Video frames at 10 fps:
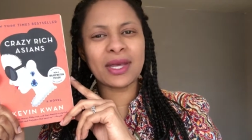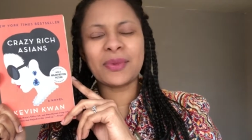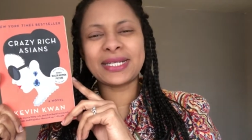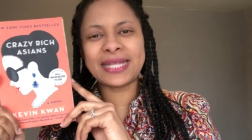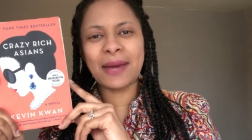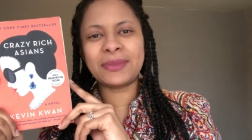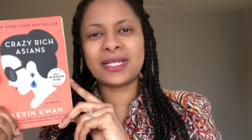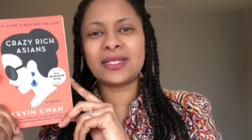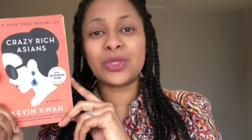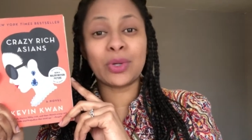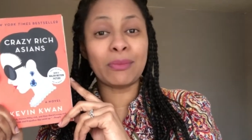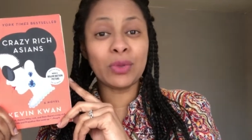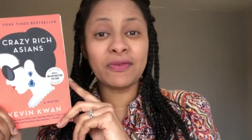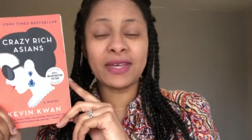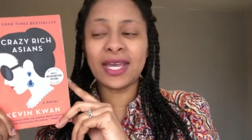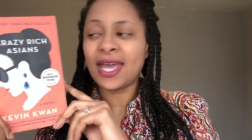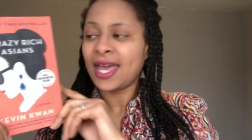that was adapted to a movie.